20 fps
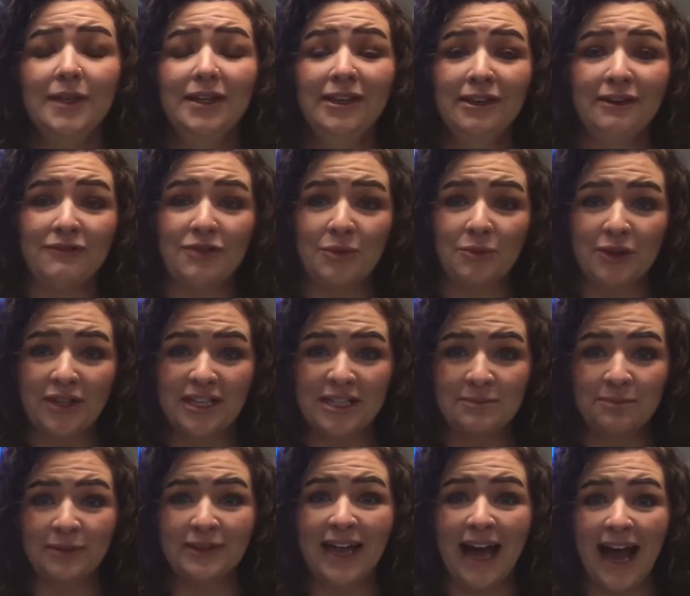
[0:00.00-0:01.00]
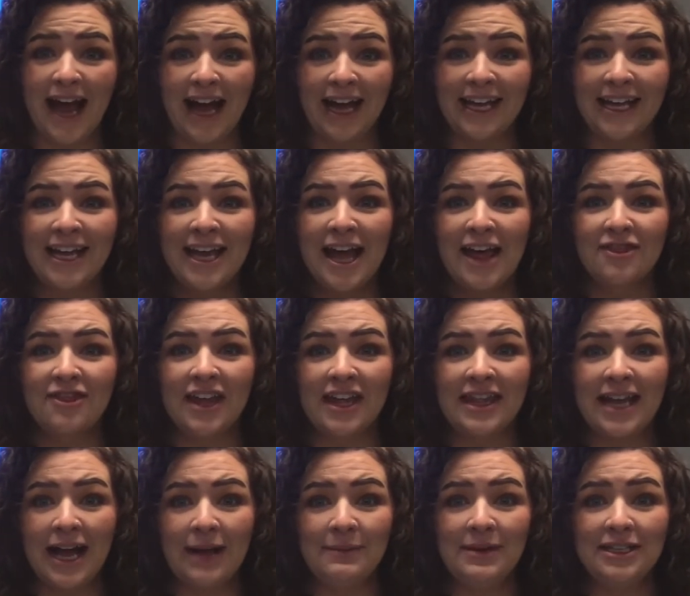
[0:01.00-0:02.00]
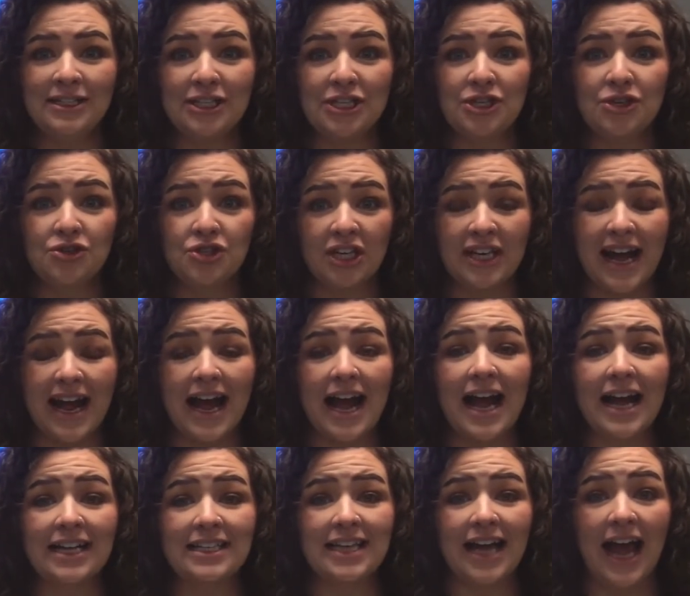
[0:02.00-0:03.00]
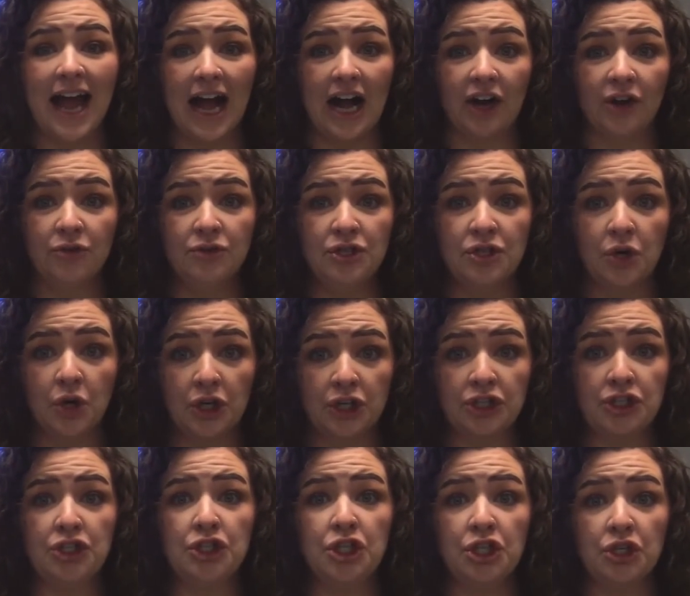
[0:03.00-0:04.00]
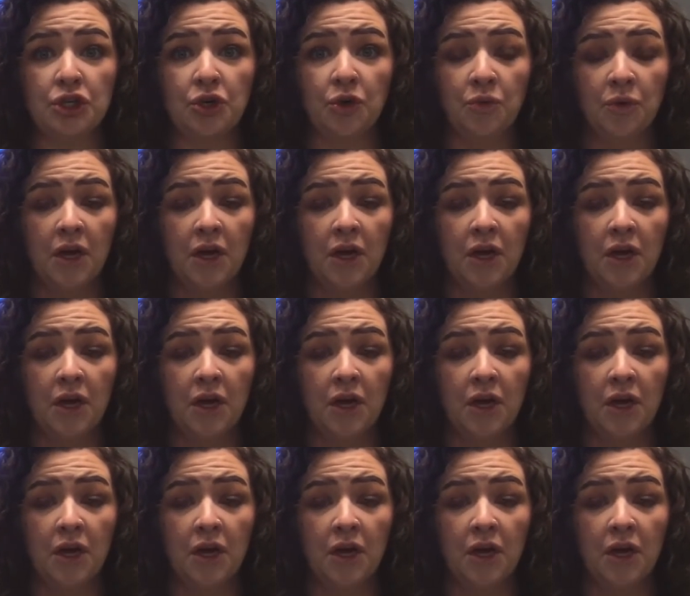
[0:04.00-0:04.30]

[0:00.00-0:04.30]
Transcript: If the word is black, then that means that you should act out or do